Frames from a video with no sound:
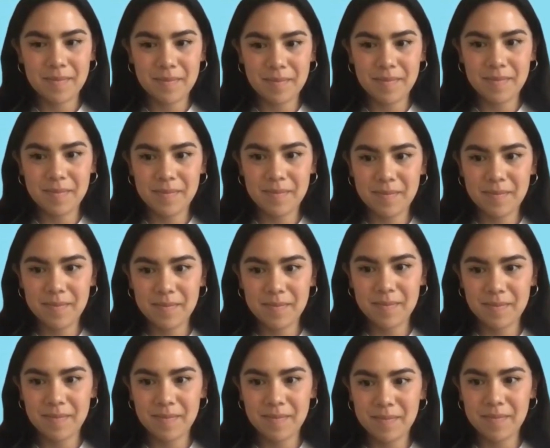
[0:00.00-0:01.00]

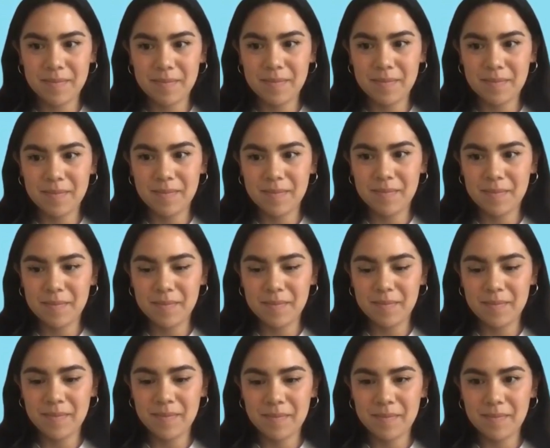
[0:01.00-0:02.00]

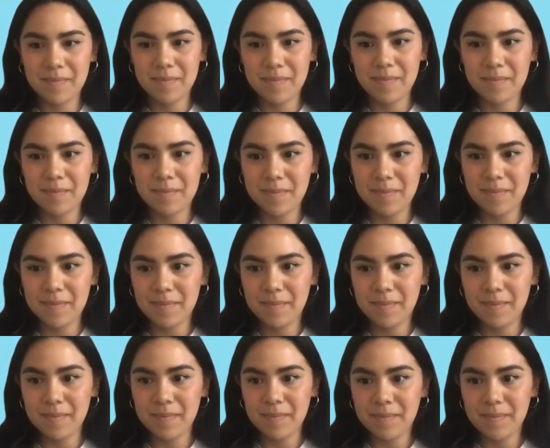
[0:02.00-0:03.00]

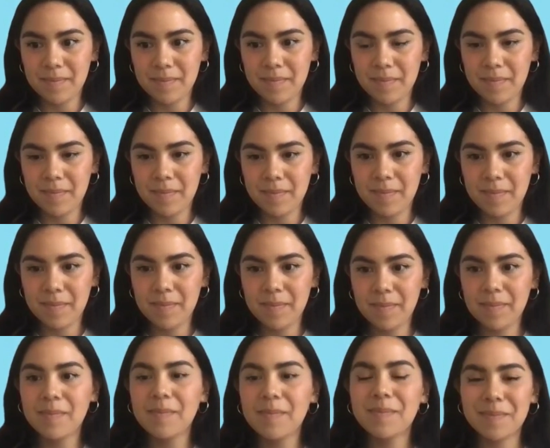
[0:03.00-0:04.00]

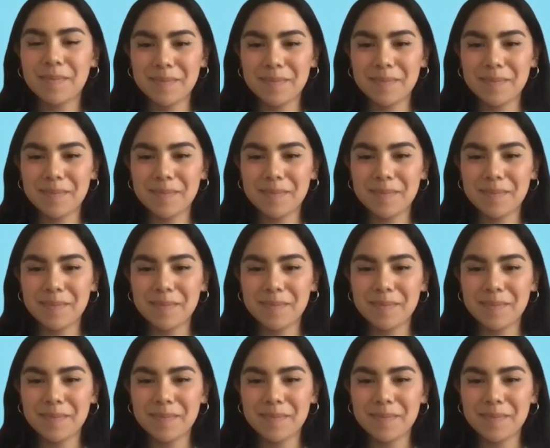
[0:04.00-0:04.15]
No words are spoken by the person on screen.